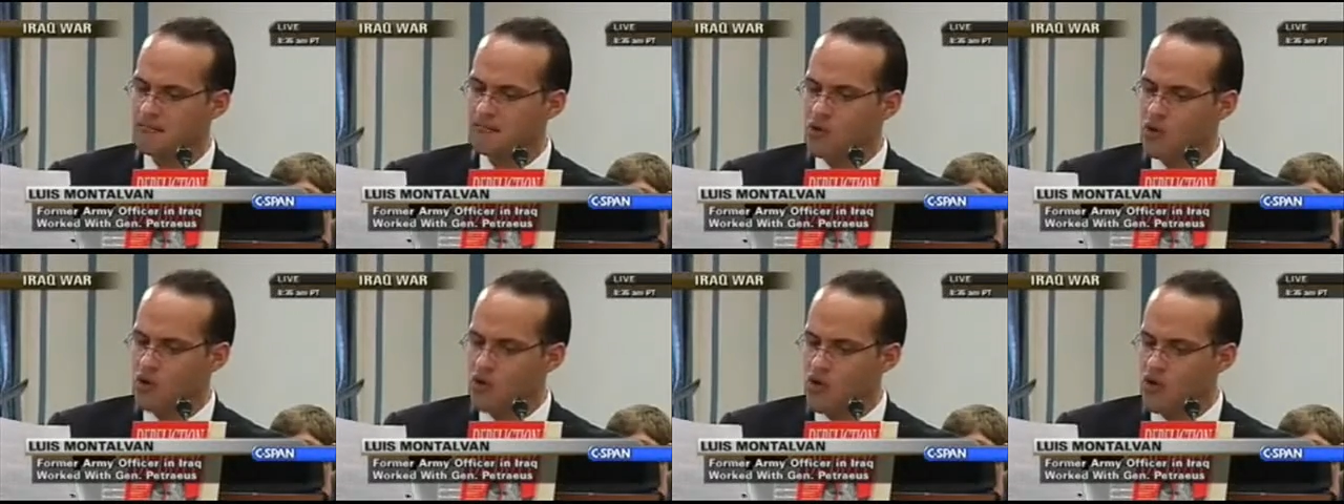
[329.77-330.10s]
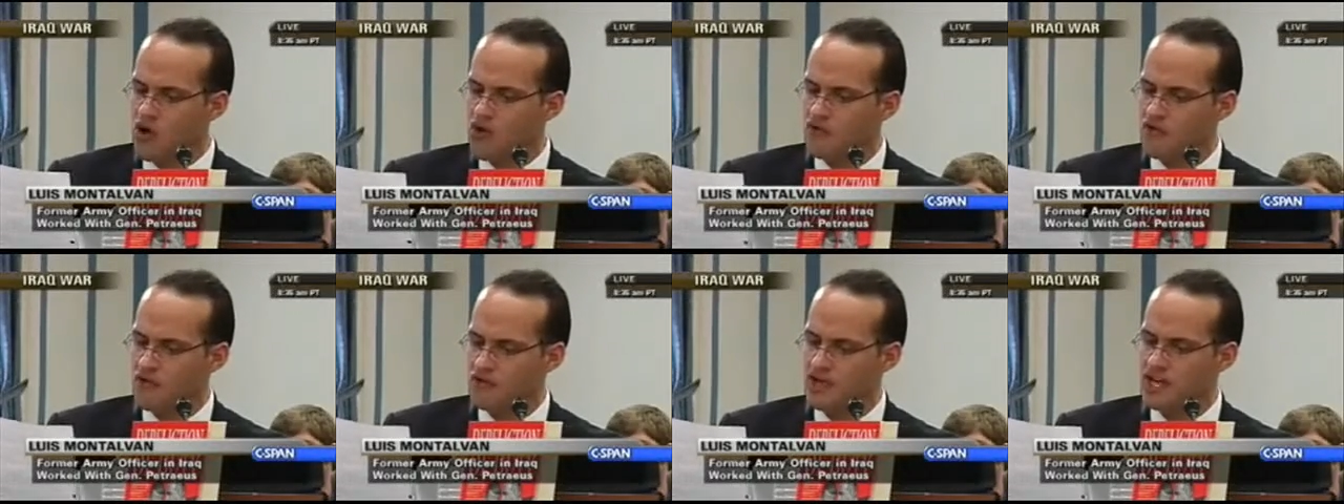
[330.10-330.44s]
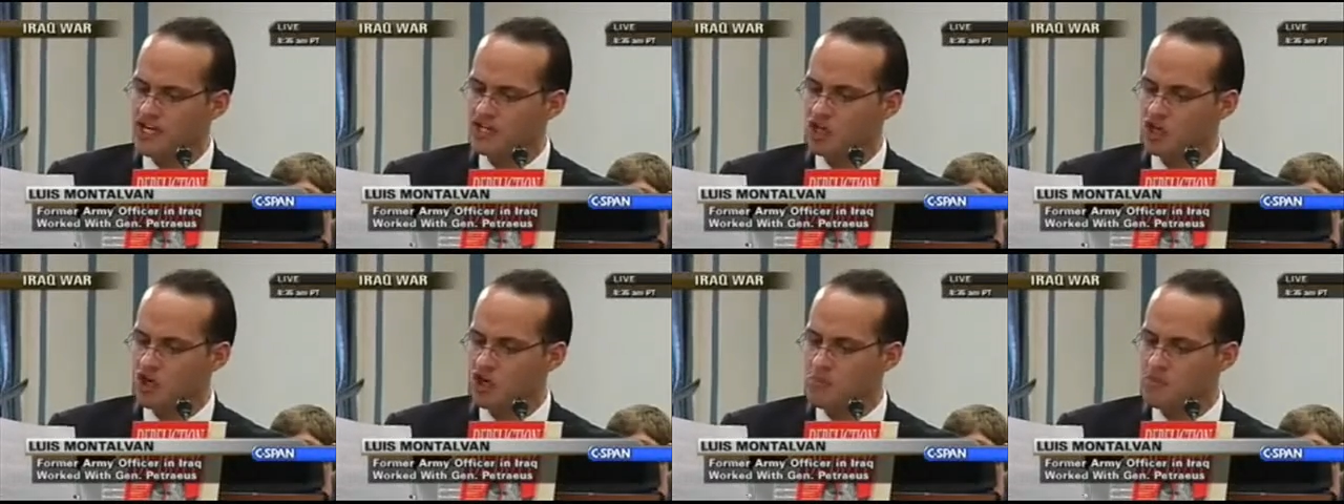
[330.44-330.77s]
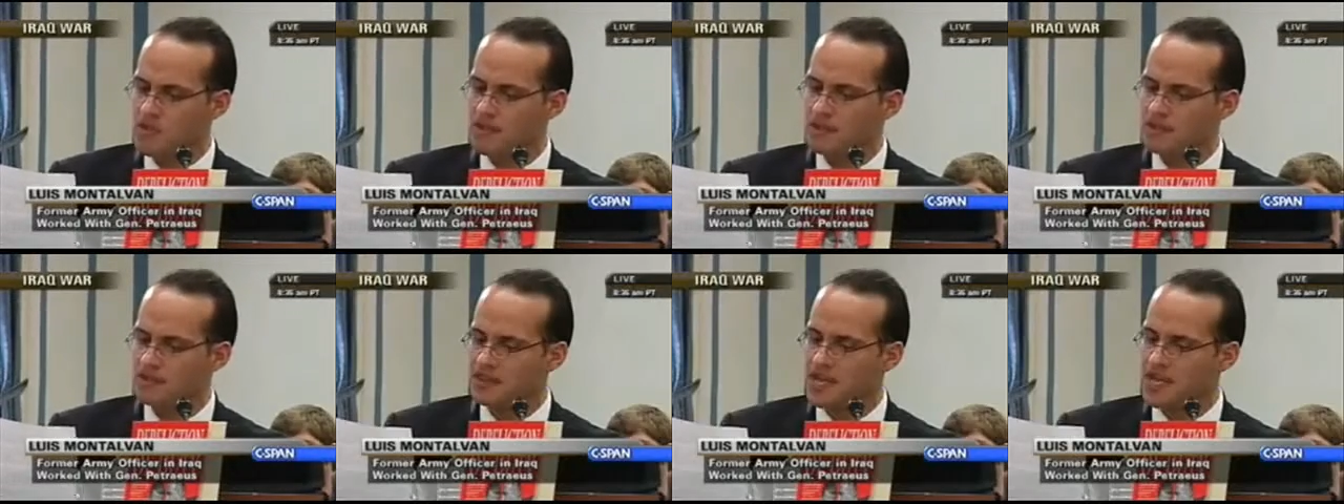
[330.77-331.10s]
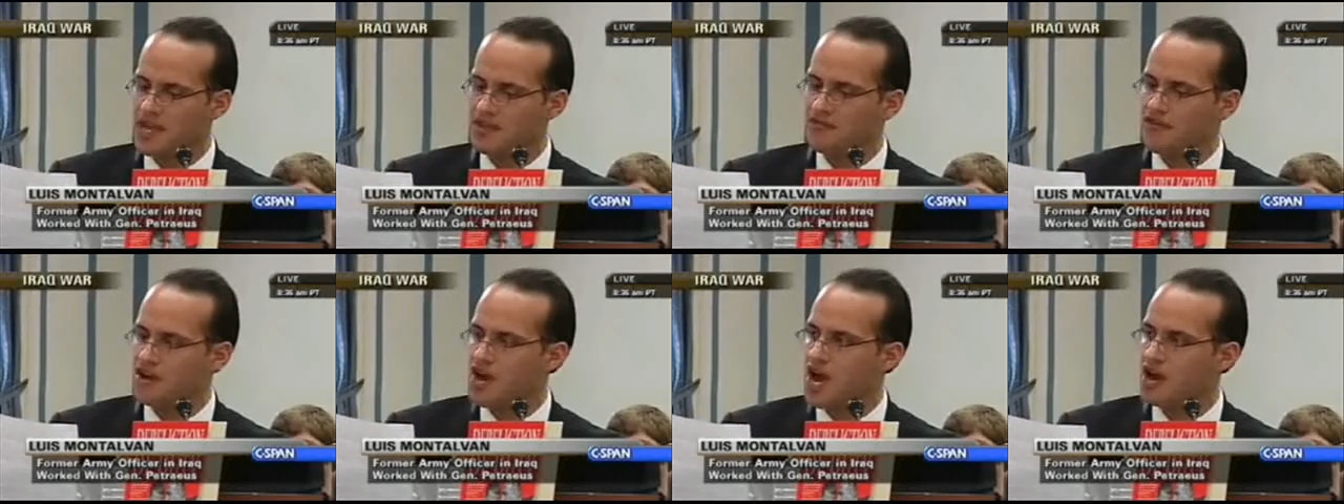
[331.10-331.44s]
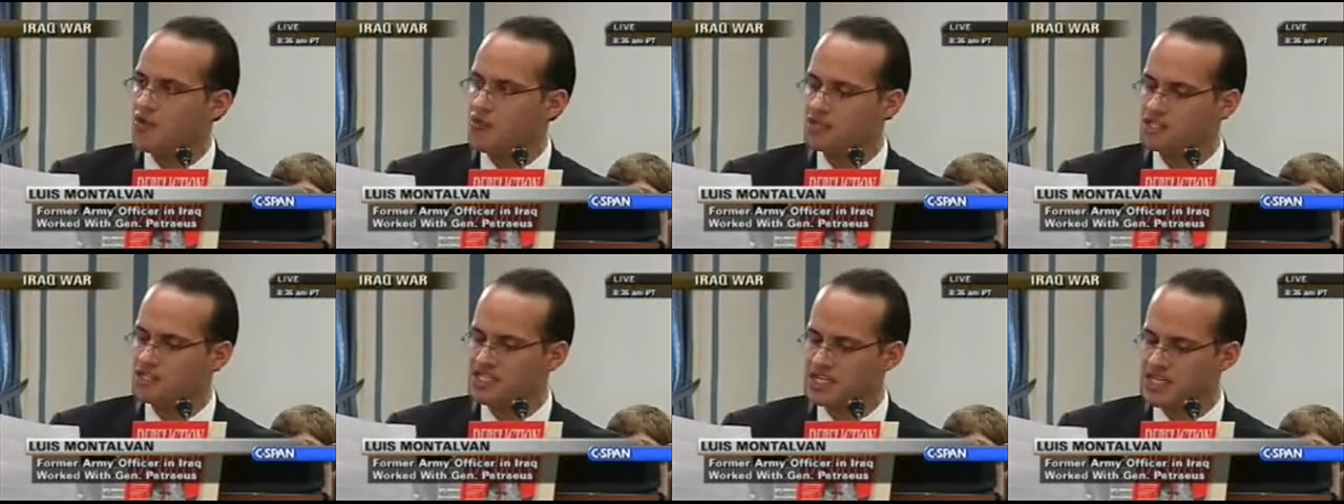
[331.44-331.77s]
Moreover, they told me that they have
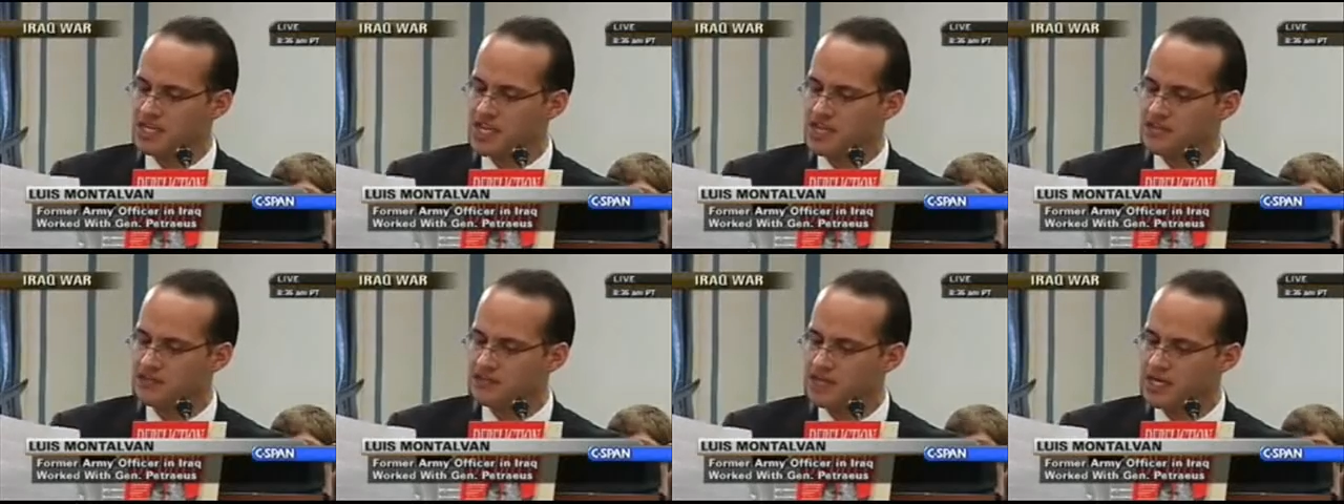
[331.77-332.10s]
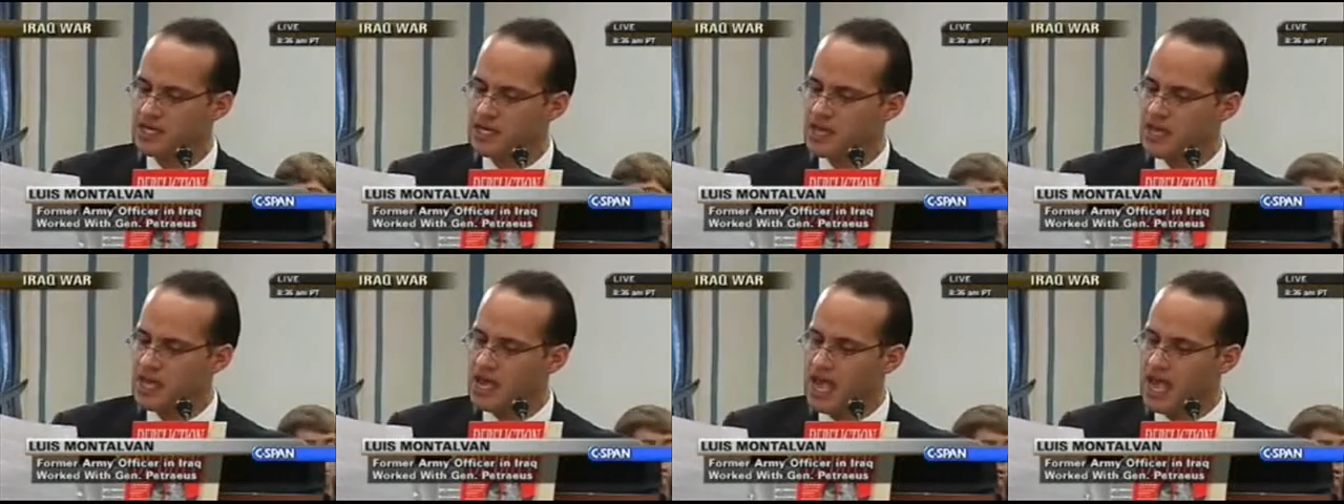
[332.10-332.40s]
not received